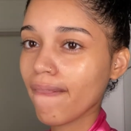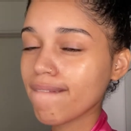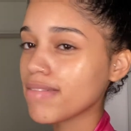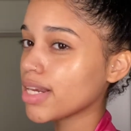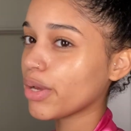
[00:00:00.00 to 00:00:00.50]

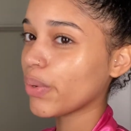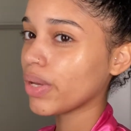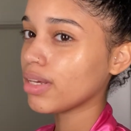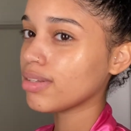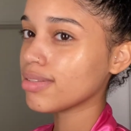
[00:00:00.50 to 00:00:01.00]
video
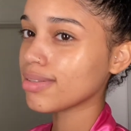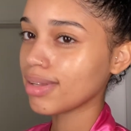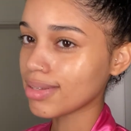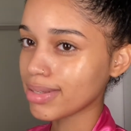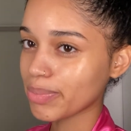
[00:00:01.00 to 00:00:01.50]
is
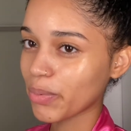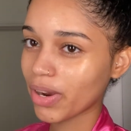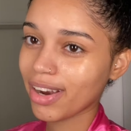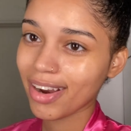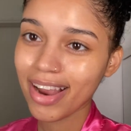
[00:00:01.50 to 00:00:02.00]
less is more.
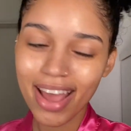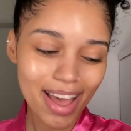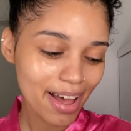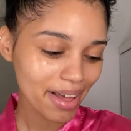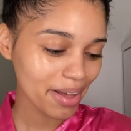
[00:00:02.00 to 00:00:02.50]

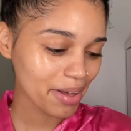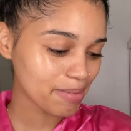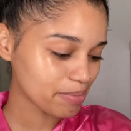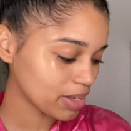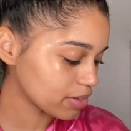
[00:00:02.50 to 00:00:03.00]

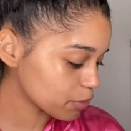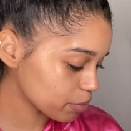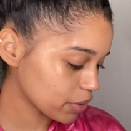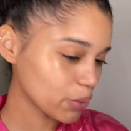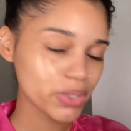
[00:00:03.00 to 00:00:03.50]
A little
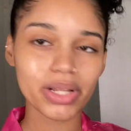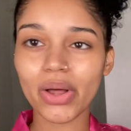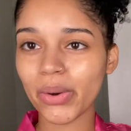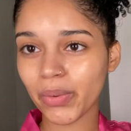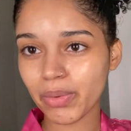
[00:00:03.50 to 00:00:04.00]
bit goes a
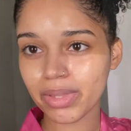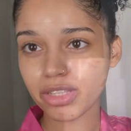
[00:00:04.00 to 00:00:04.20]
long way with these